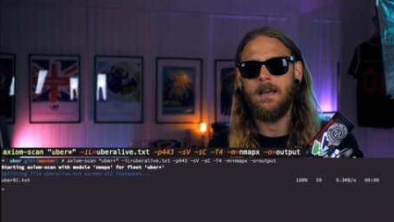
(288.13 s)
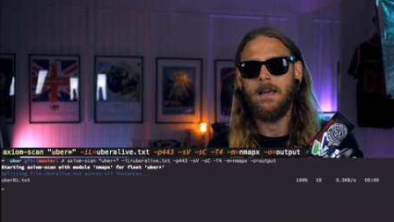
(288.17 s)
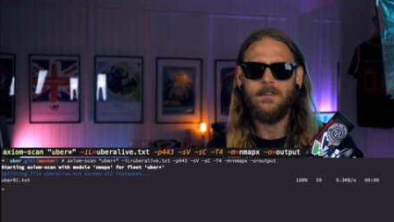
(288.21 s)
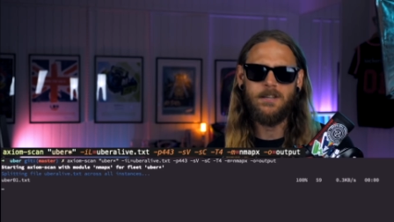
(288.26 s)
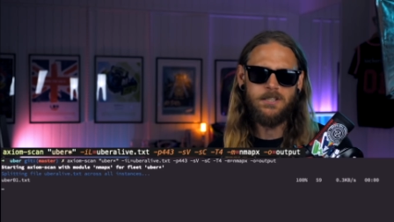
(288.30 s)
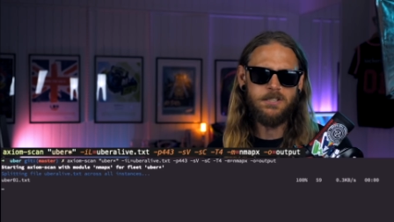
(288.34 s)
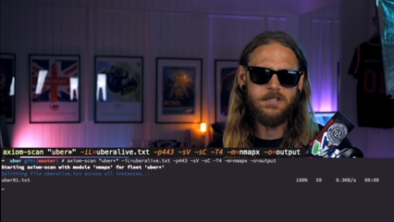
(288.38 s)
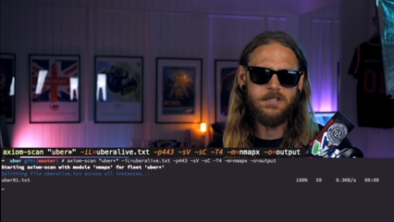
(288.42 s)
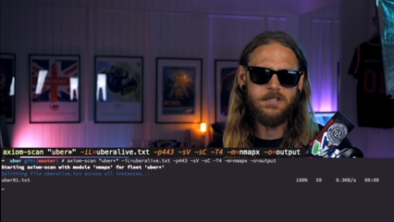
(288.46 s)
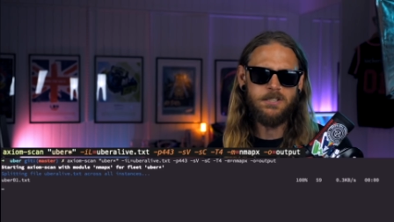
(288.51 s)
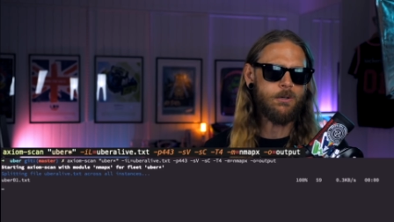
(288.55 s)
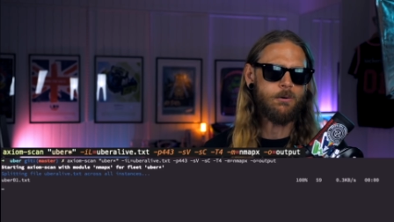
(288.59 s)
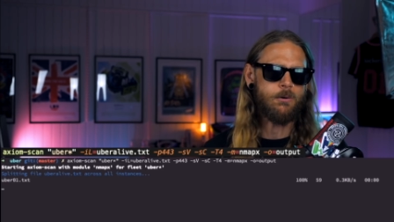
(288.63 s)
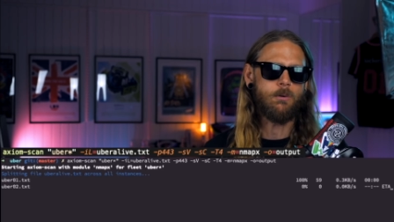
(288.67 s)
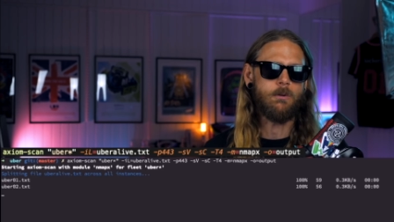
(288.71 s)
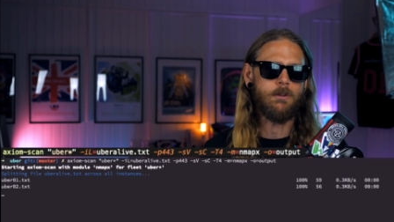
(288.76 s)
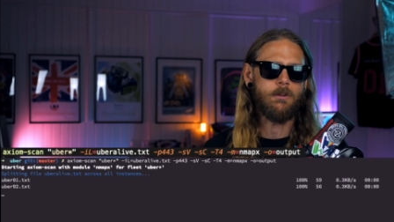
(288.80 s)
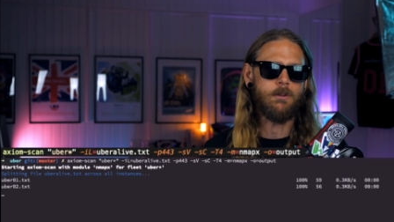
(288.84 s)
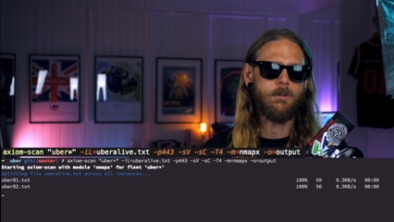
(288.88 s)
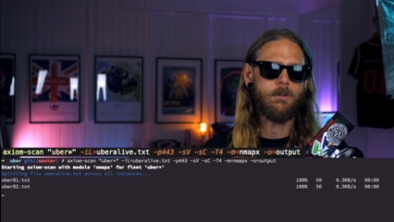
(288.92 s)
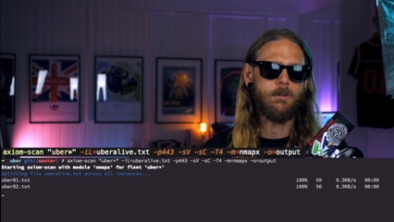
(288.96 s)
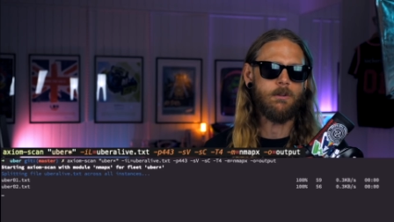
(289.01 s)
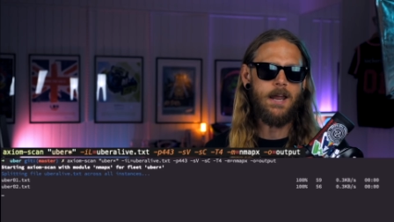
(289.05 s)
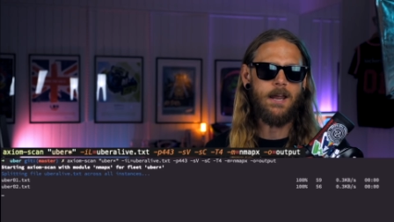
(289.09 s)
This is the
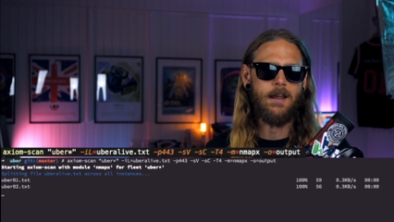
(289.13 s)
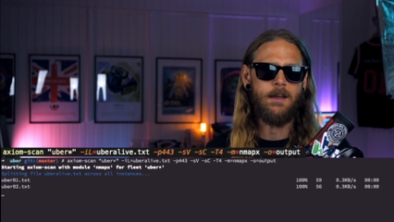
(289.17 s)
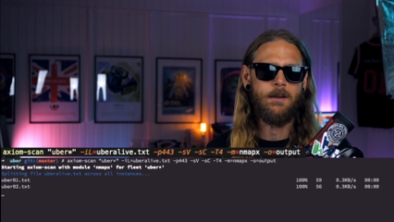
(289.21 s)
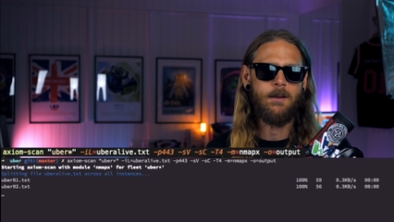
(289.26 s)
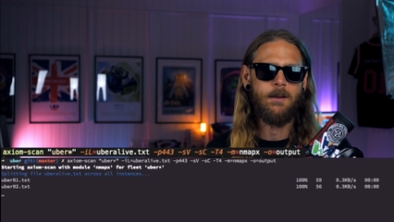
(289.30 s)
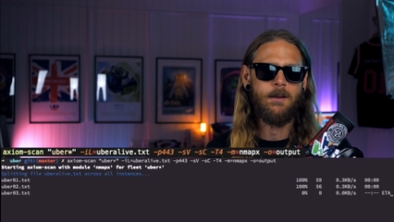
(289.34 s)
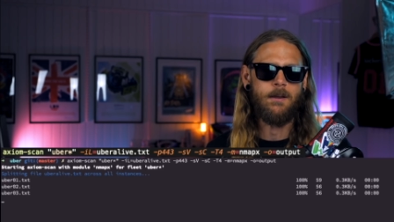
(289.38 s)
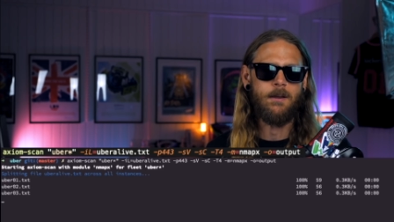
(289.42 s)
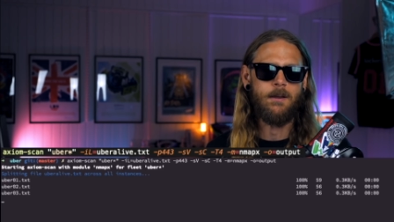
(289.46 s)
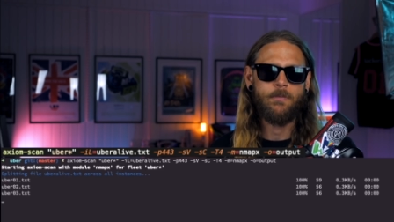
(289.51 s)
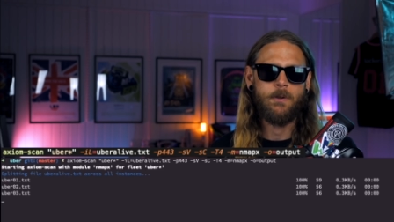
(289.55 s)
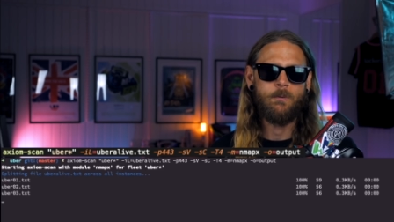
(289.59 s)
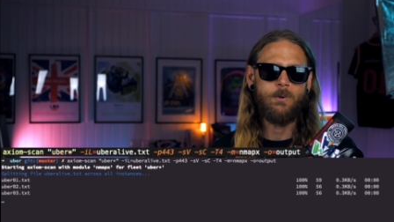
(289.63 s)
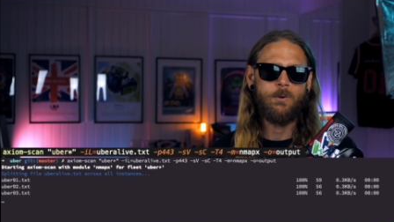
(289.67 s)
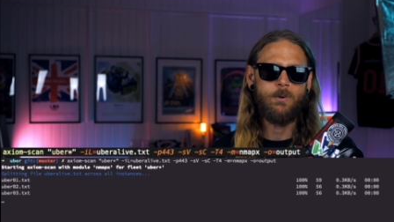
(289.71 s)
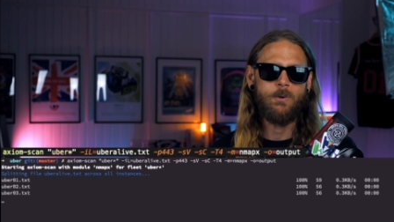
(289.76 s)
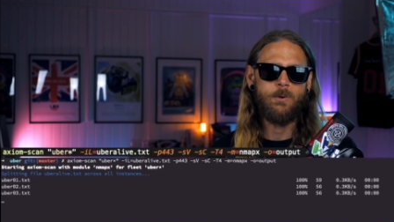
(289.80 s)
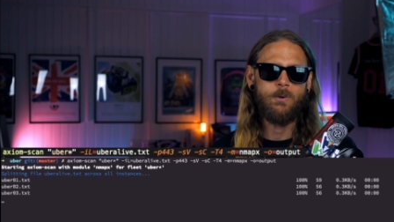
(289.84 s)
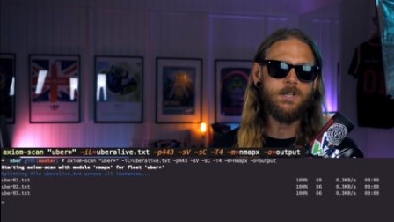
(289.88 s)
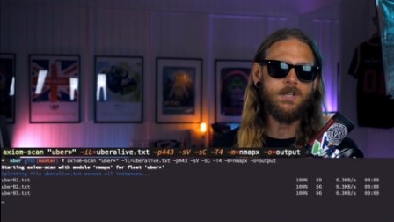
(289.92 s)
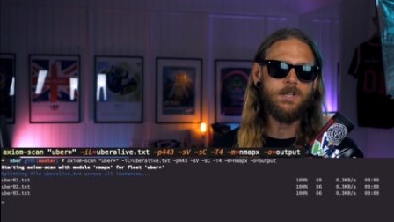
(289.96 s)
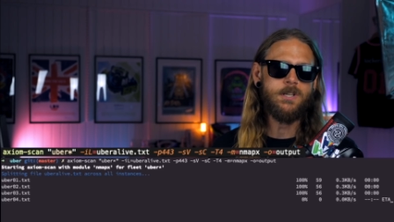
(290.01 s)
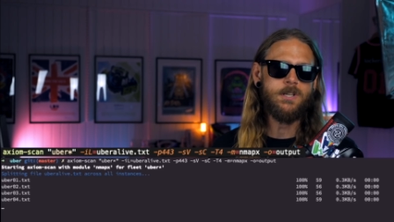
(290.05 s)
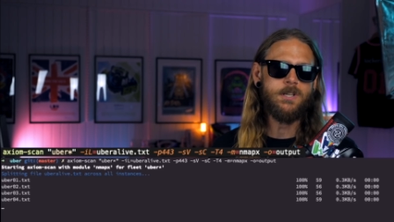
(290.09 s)
cool thing. We're using